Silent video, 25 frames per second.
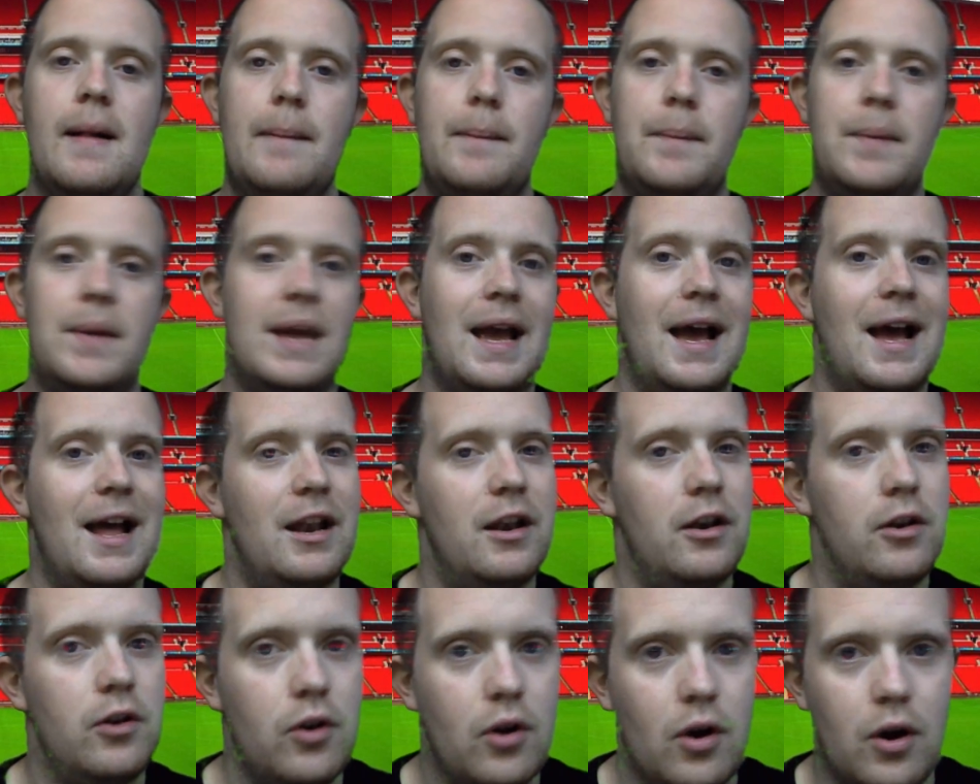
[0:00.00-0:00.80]
But yeah,
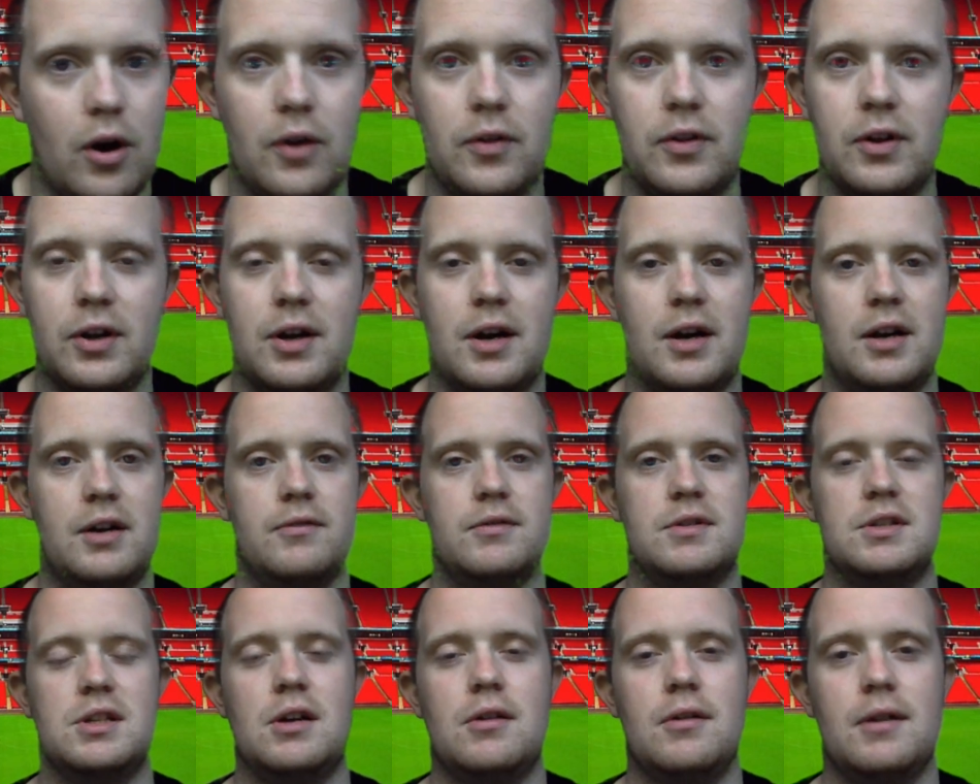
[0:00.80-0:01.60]
not the kind of
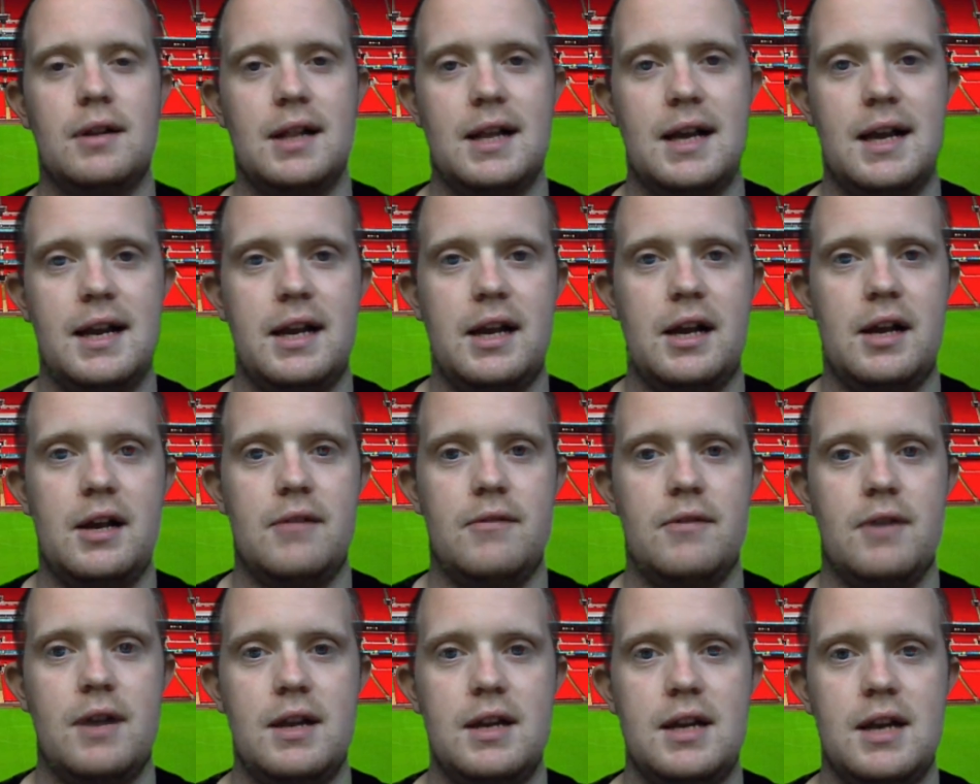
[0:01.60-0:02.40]
result Claudio
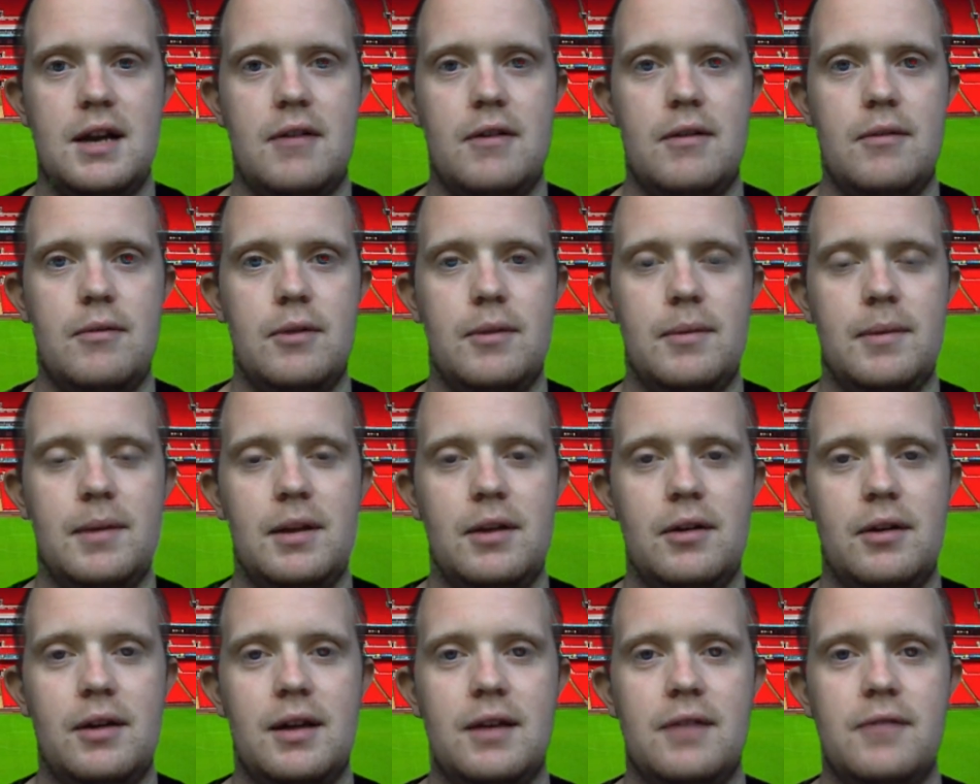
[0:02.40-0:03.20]
Ranieri would have been
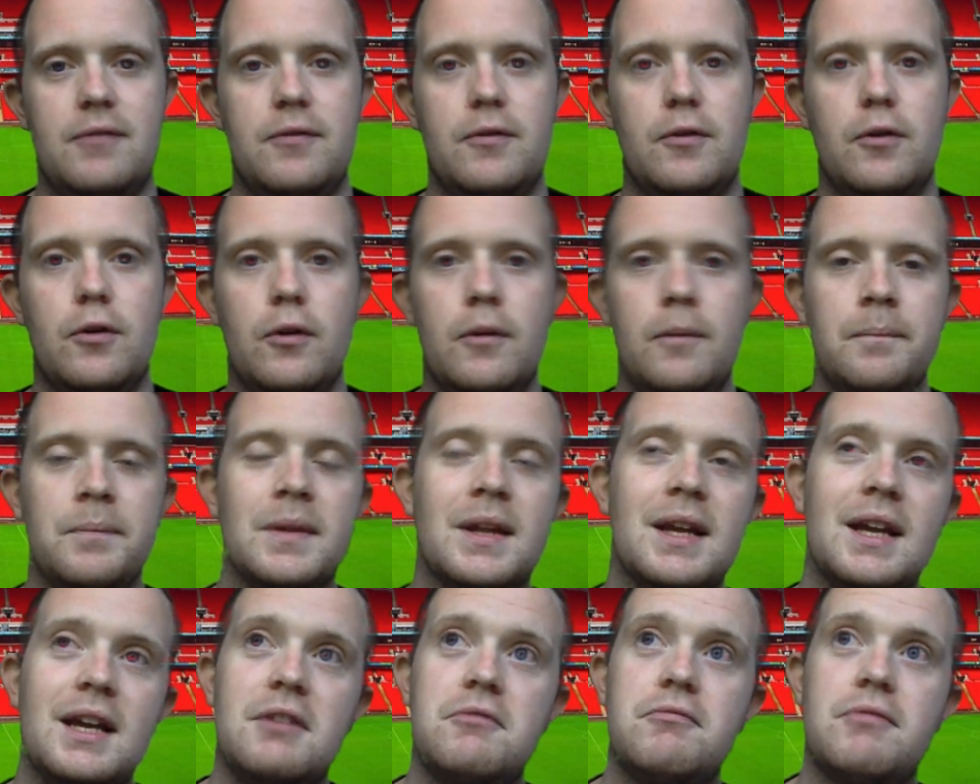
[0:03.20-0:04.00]
looking for.
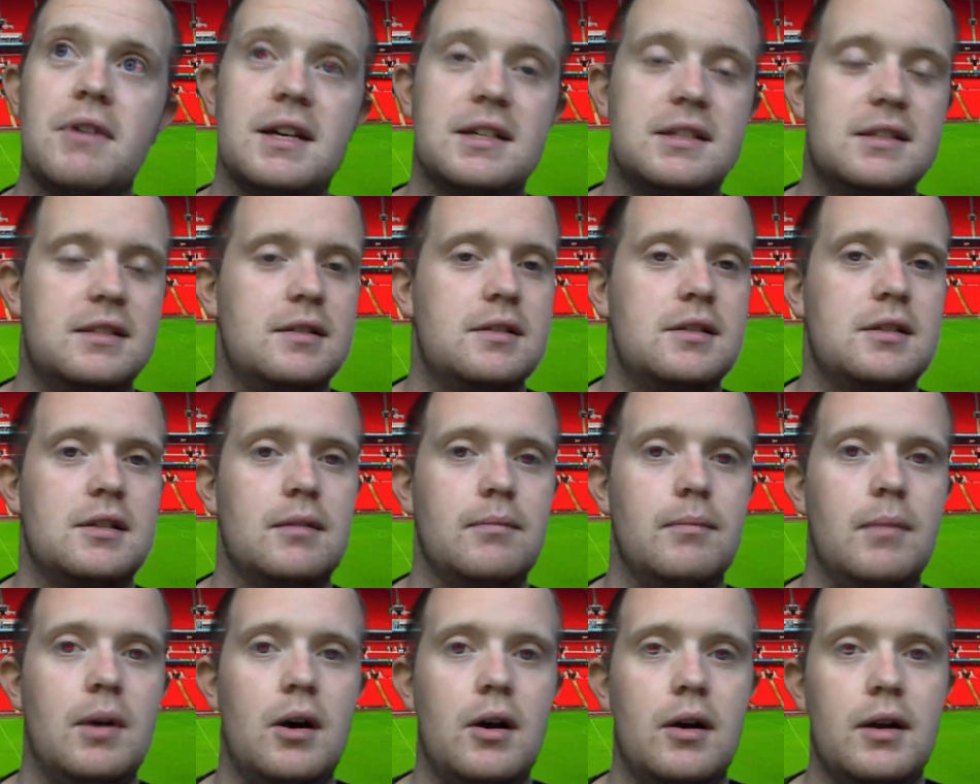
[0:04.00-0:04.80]
He rested
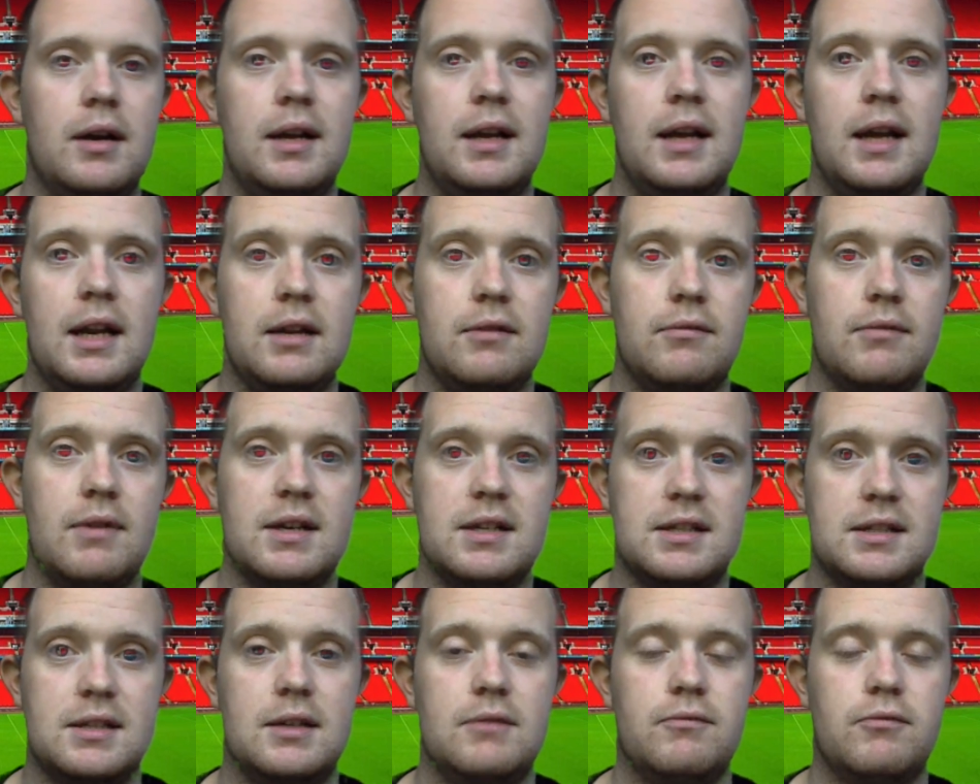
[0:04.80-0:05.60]
Slimani and he
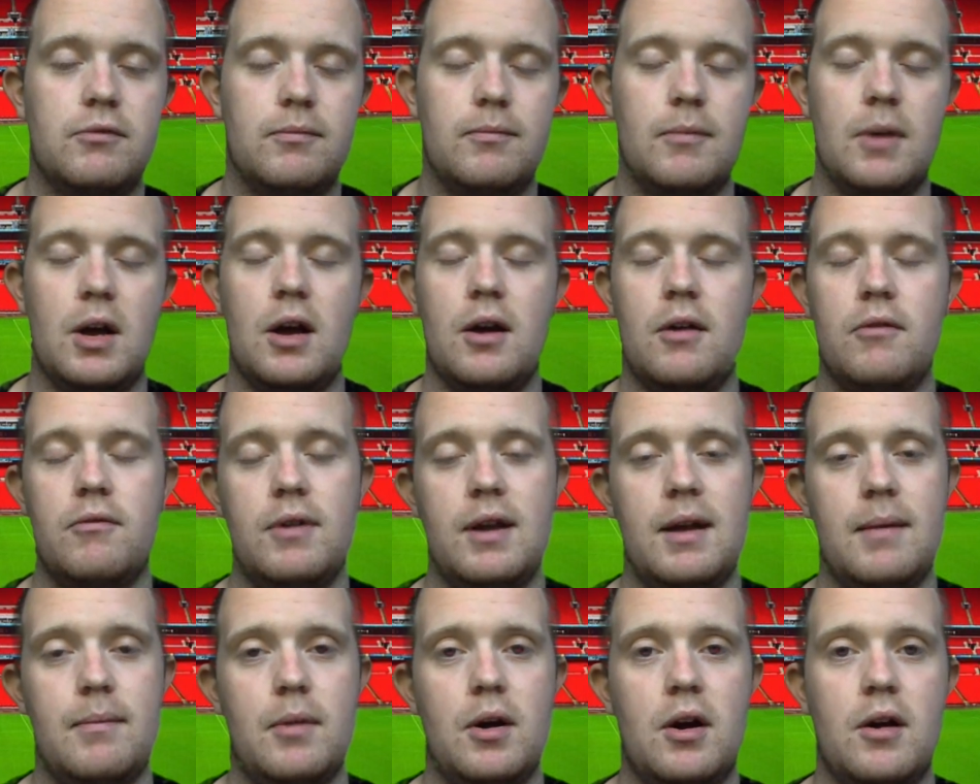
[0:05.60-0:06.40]
rested
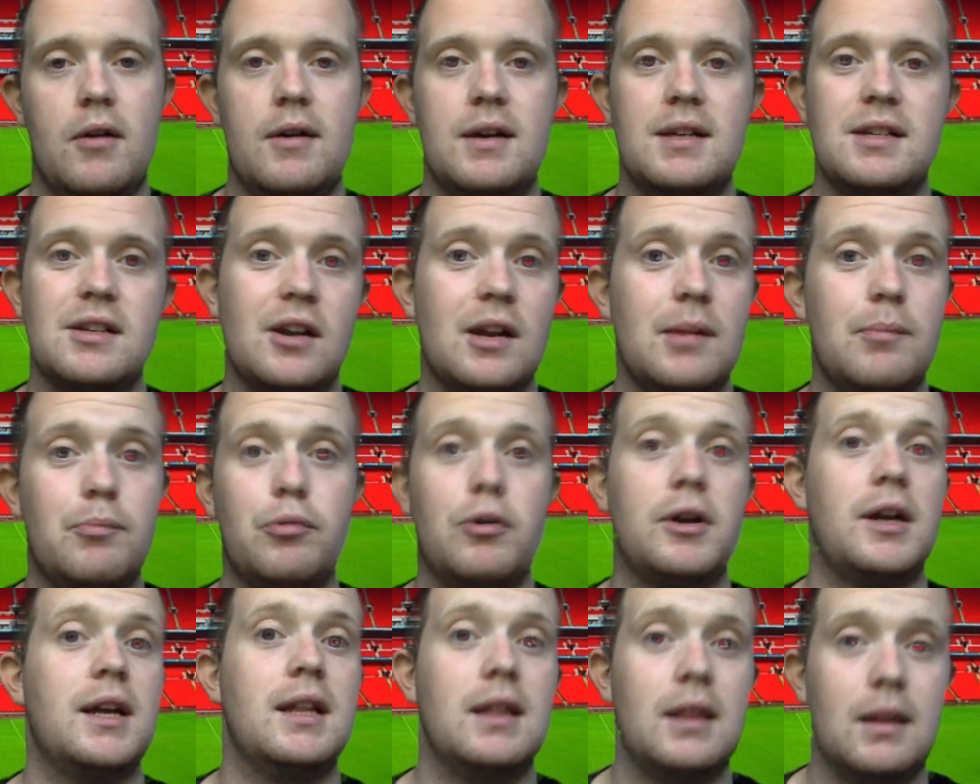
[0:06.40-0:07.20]
Riyad Mahrez, only
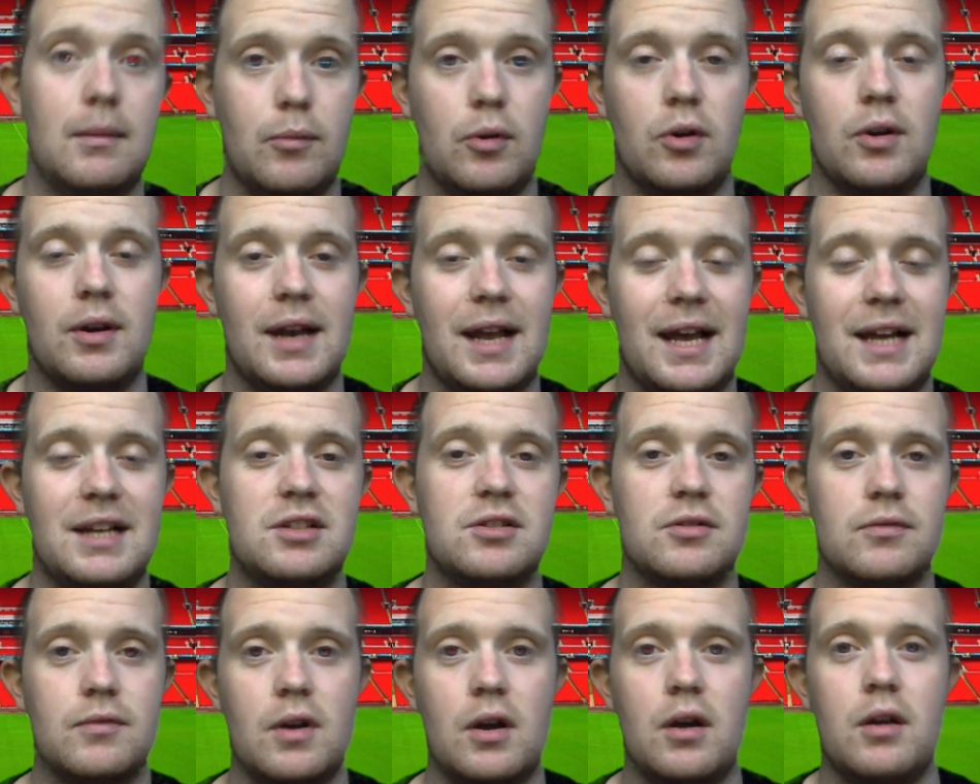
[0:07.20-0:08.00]
bringing them on
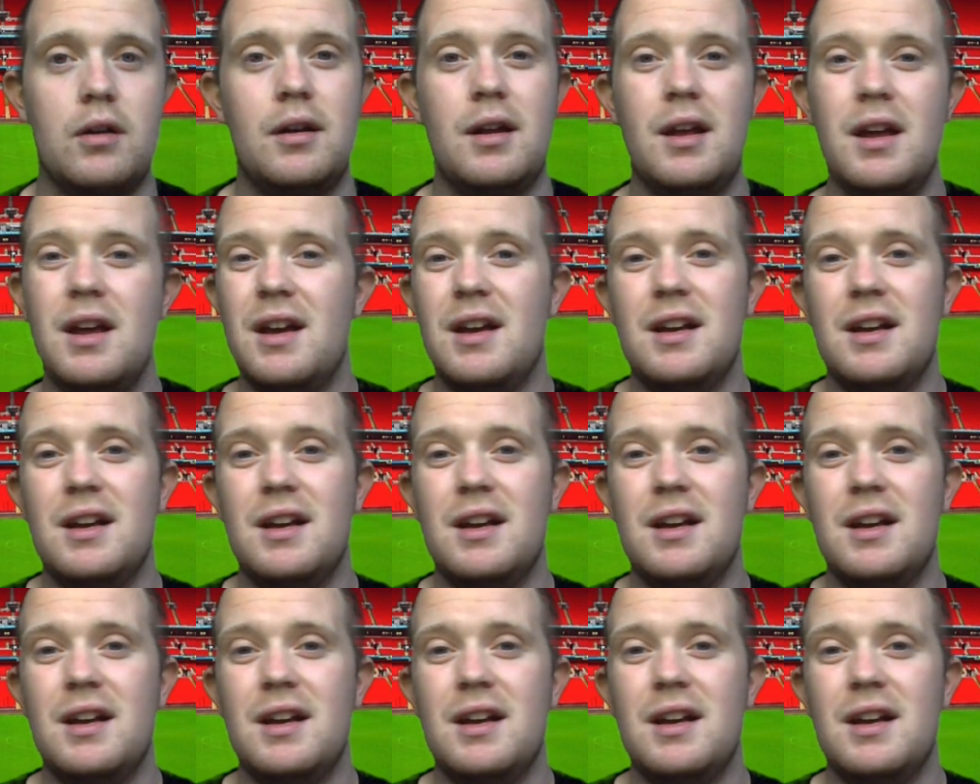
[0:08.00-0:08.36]
later on.